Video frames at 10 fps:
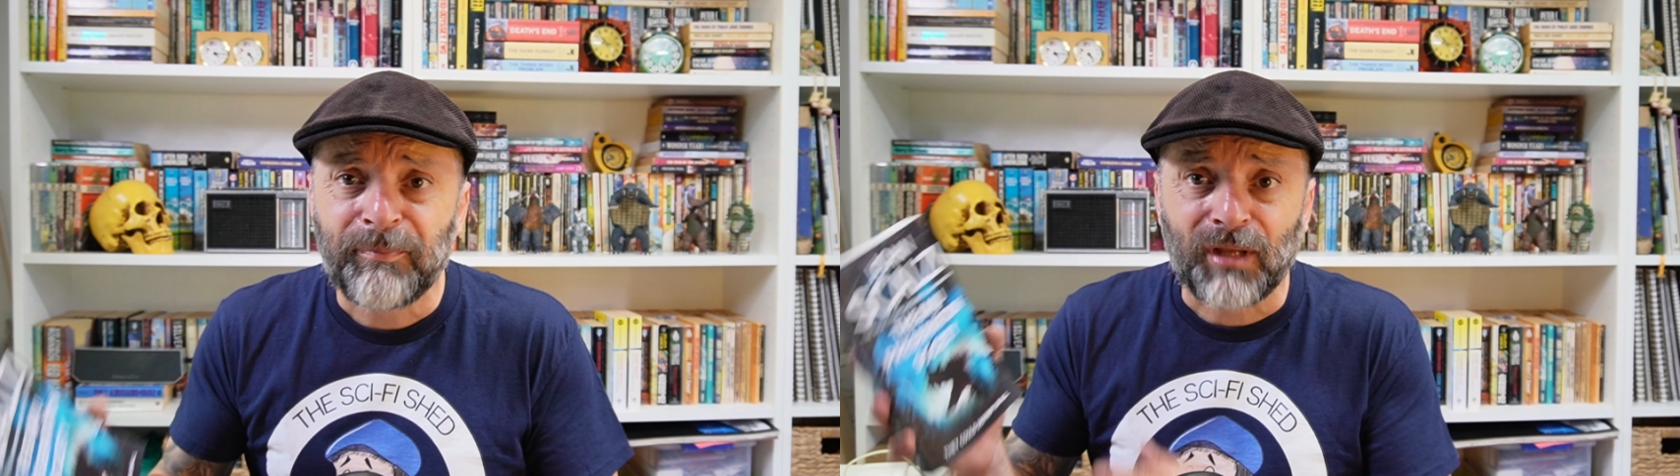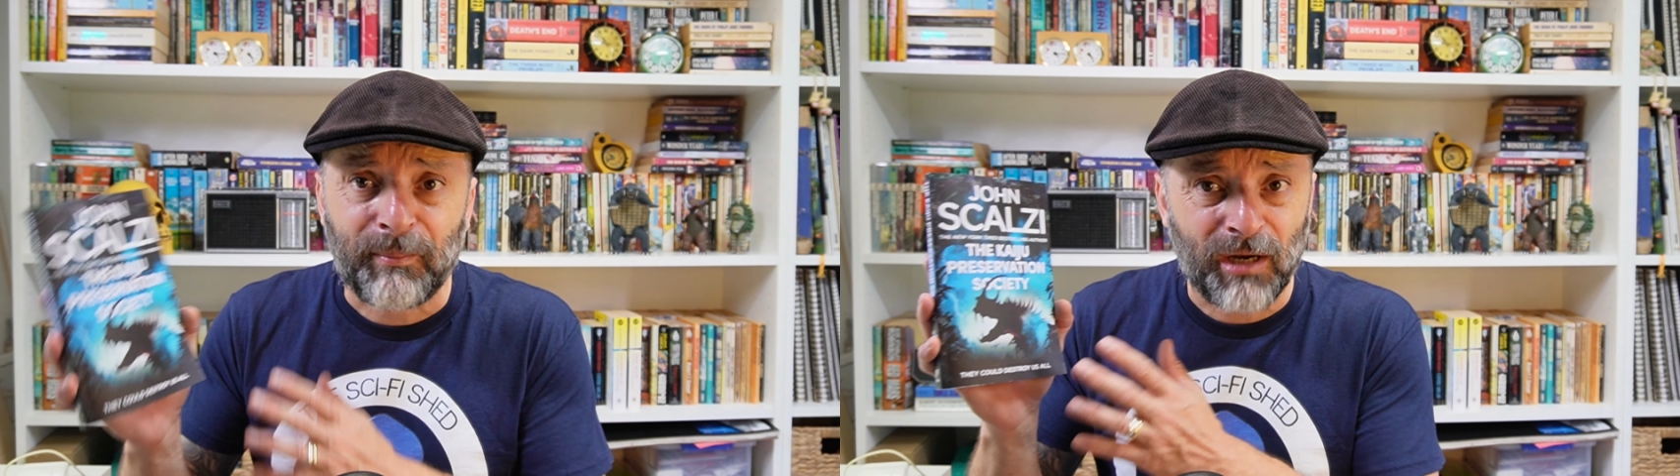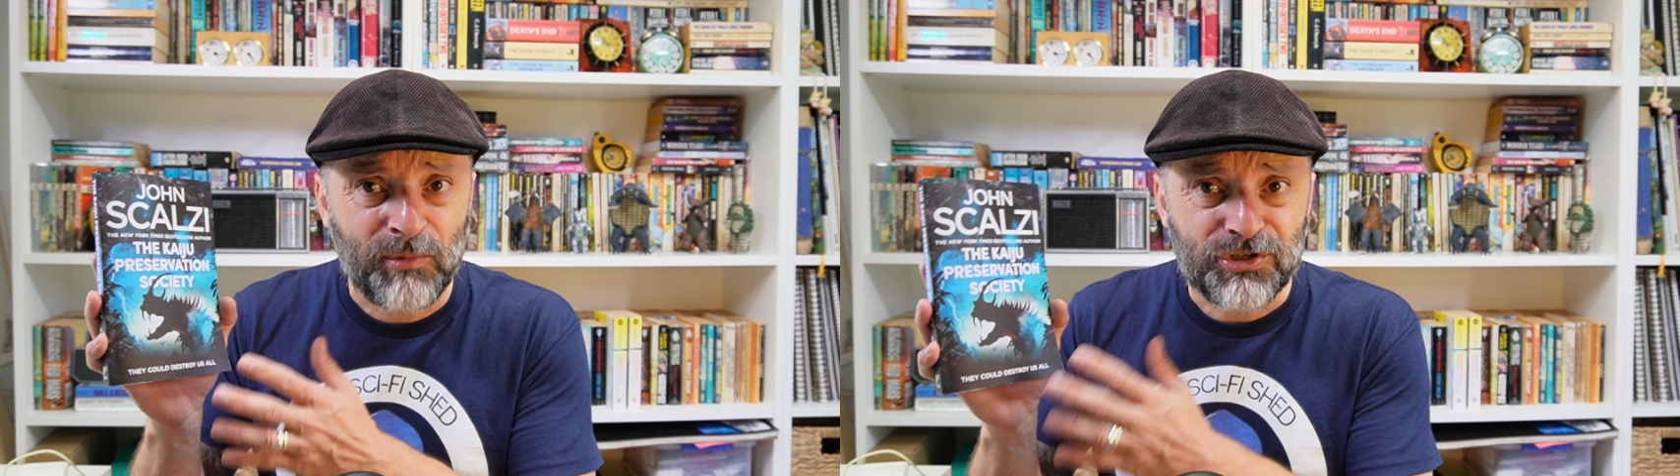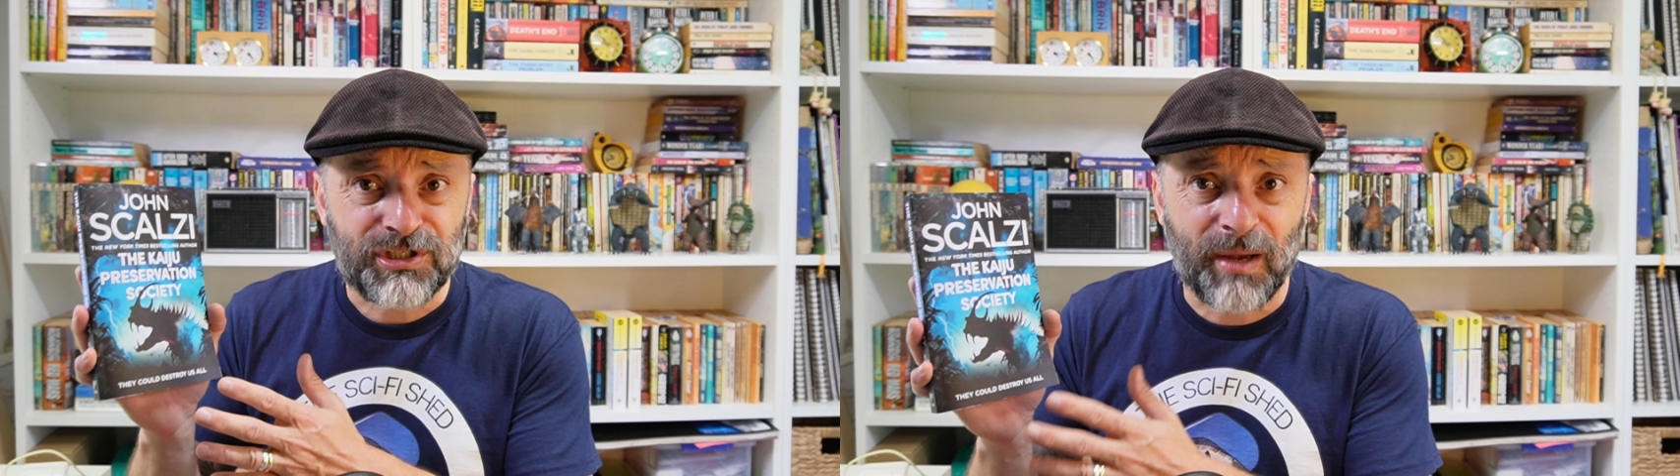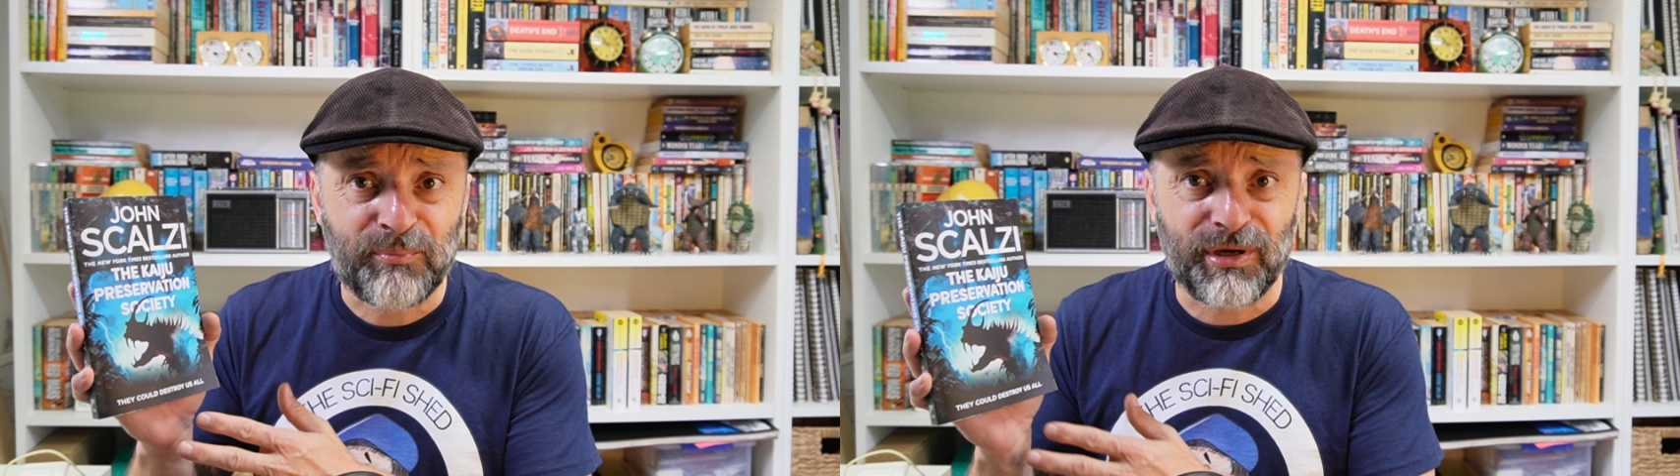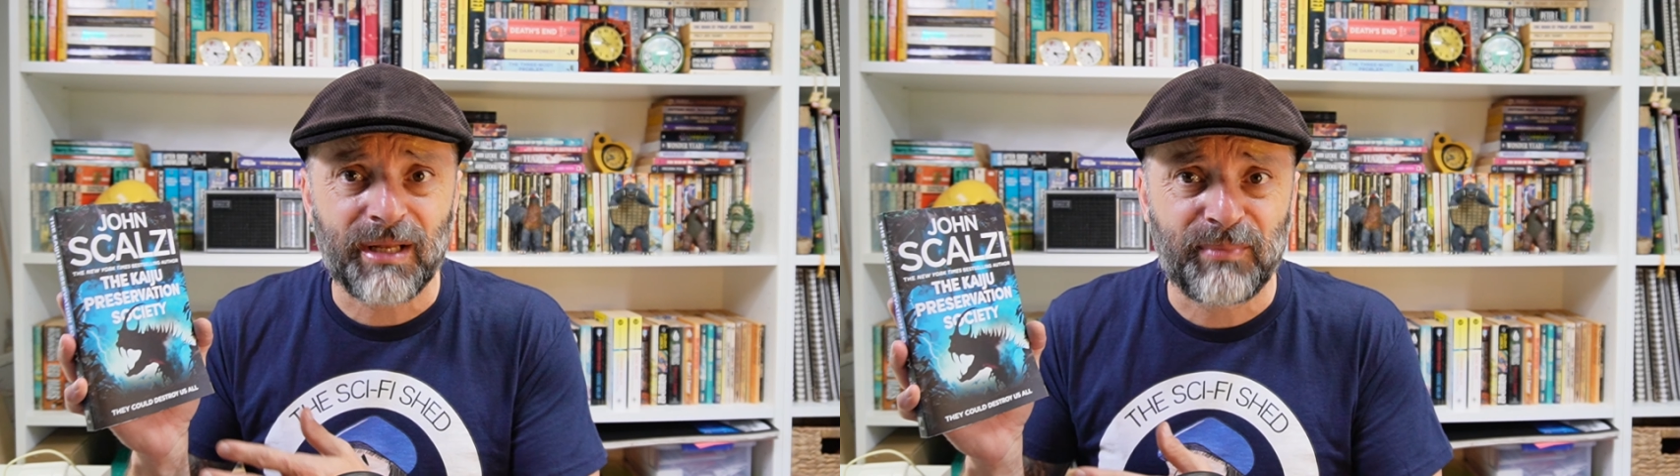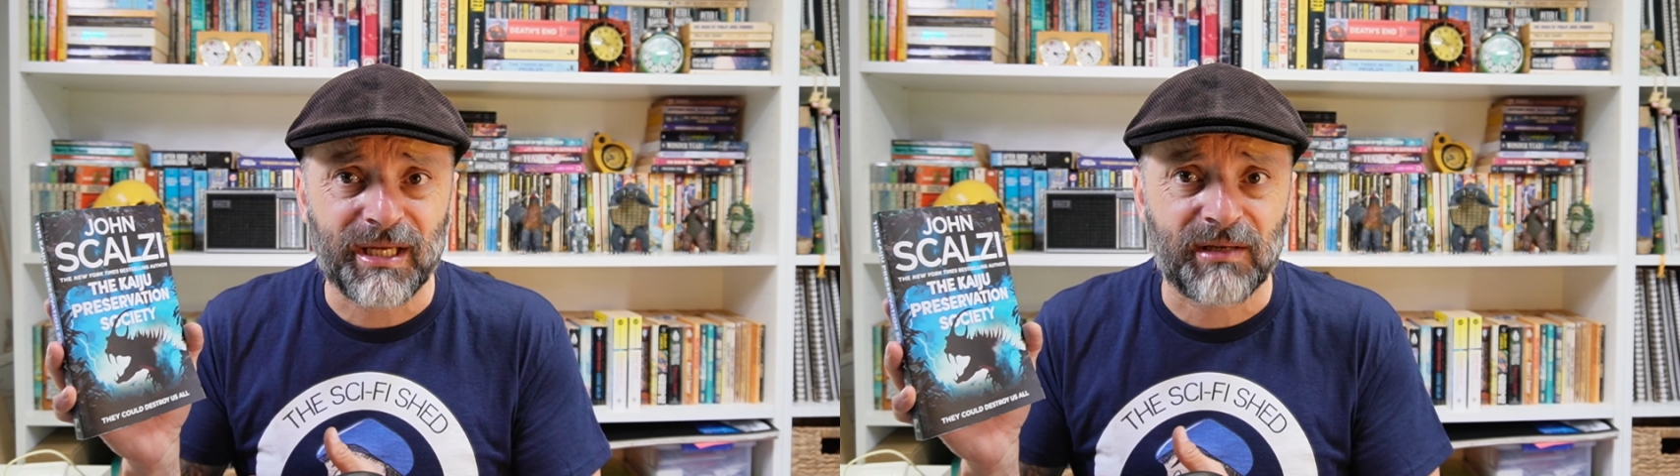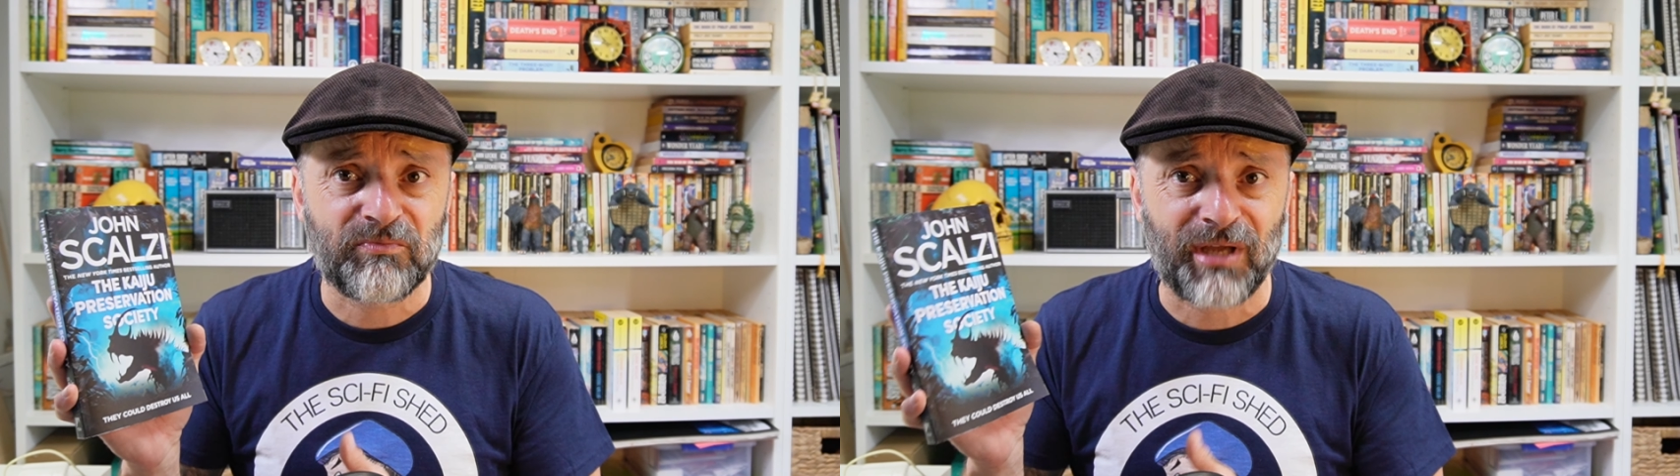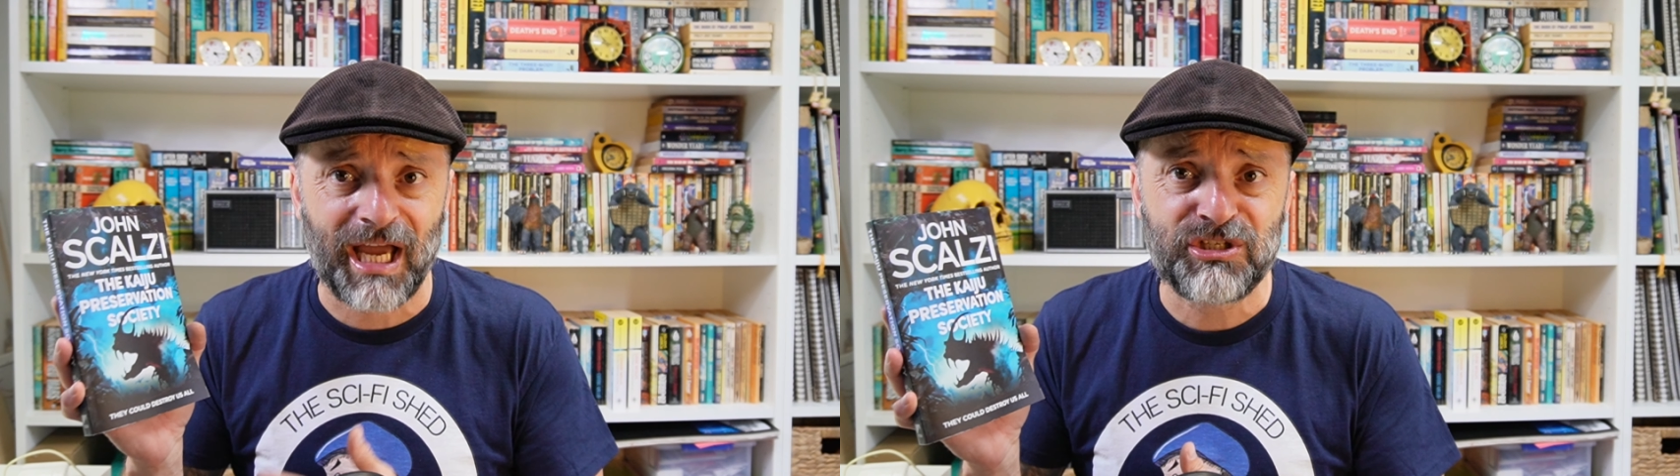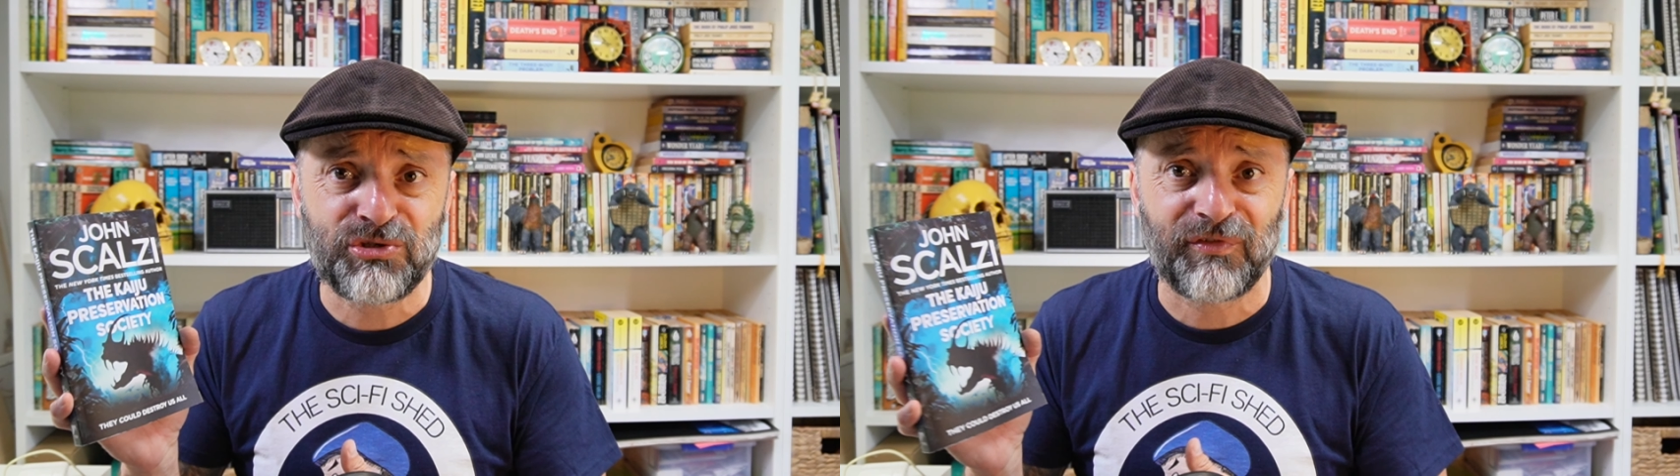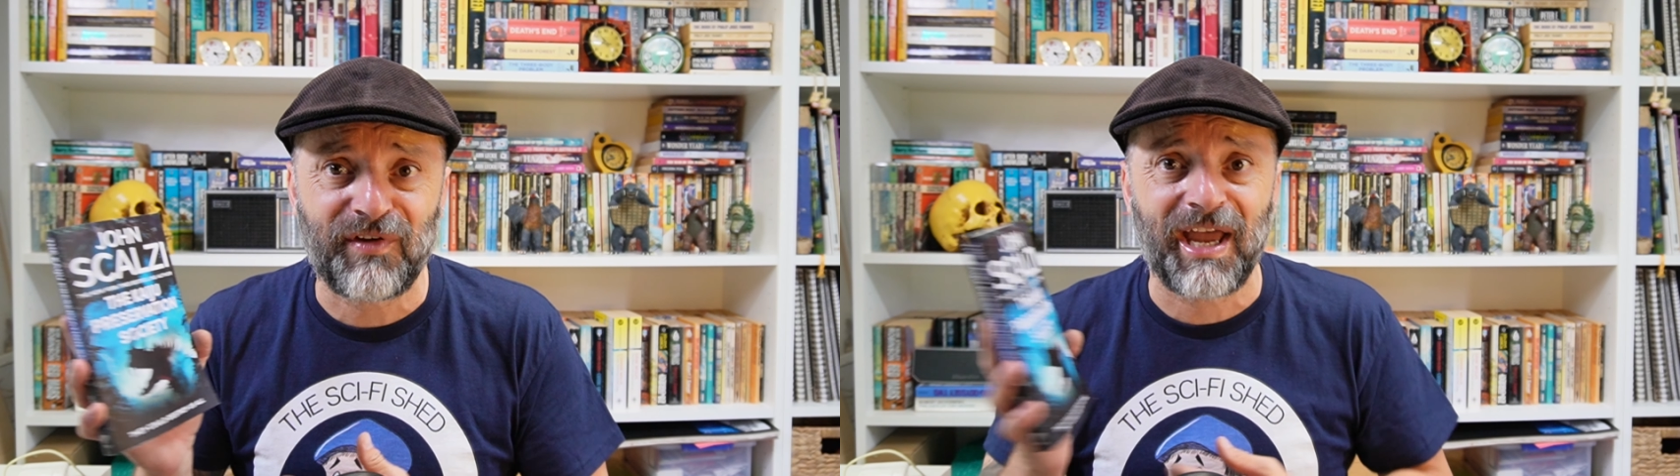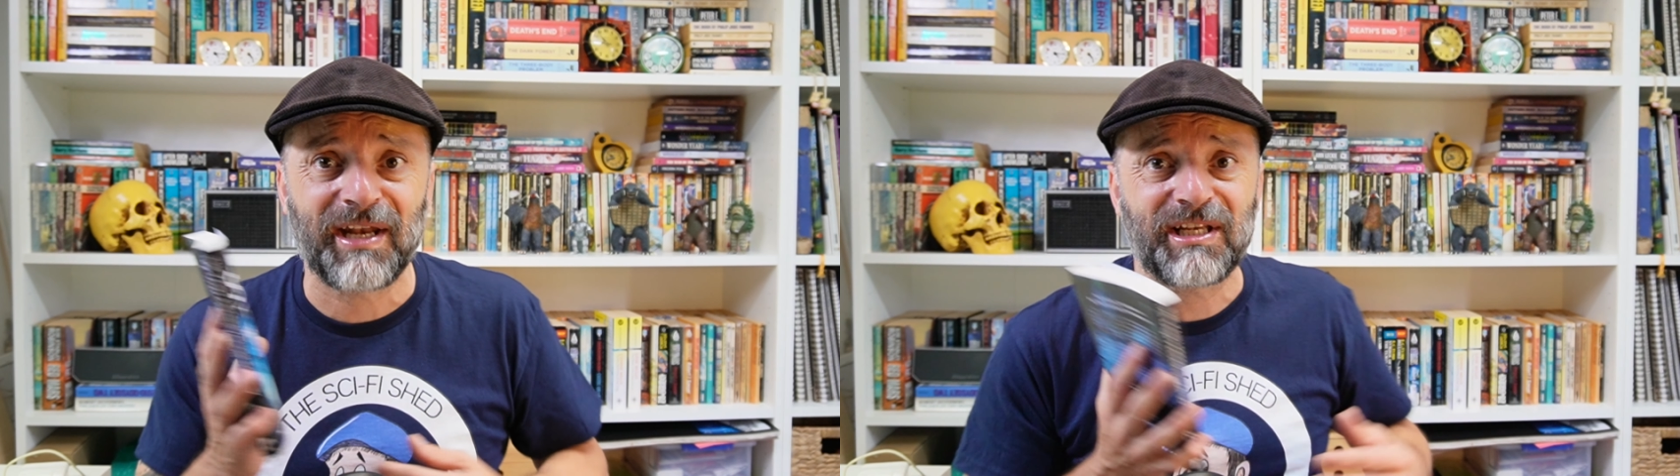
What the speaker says: But I'm also a pretty big Kaiju fan,